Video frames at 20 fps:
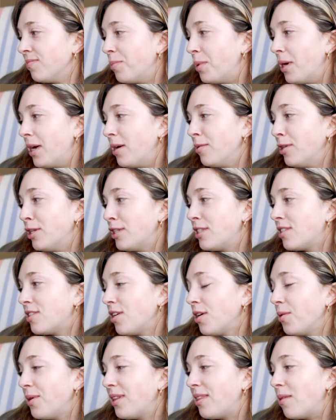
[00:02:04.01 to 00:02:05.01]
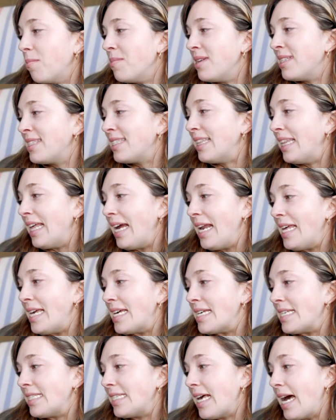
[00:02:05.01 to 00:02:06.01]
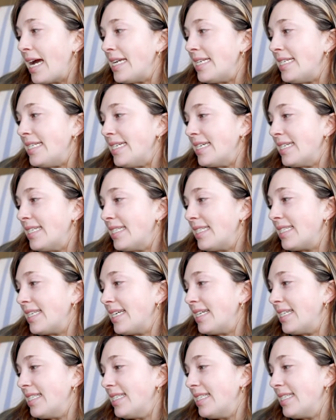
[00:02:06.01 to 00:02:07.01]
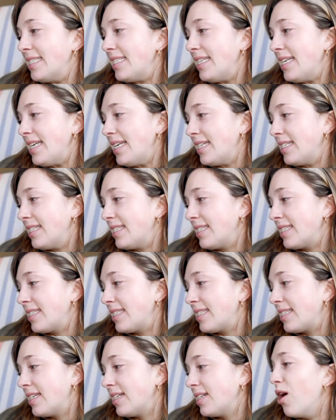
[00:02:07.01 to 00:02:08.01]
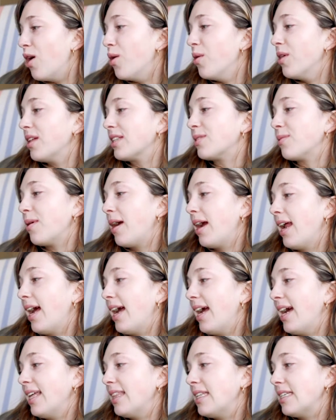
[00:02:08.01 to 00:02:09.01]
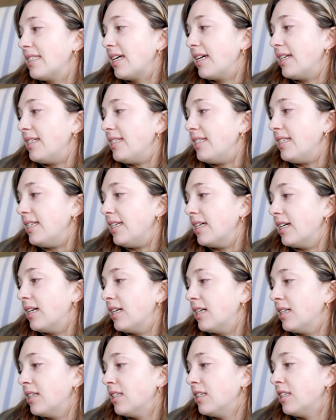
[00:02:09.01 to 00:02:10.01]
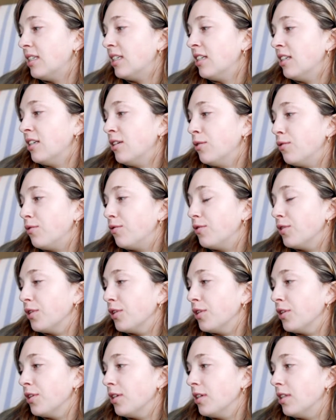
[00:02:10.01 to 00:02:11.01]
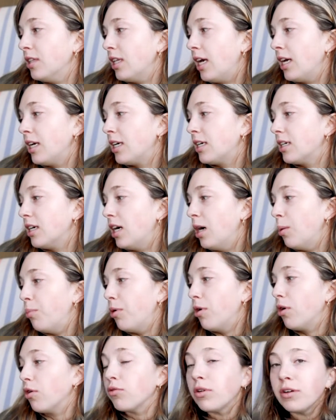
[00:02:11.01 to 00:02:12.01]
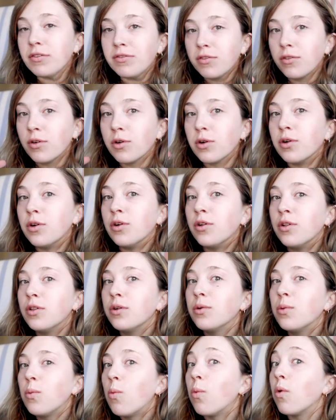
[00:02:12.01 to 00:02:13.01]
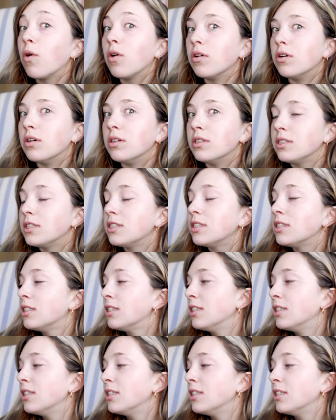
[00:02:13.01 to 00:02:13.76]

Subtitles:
But let's start with miscellaneous ideas and scenes. Oh, that's right. I had this idea for like a peripheral world.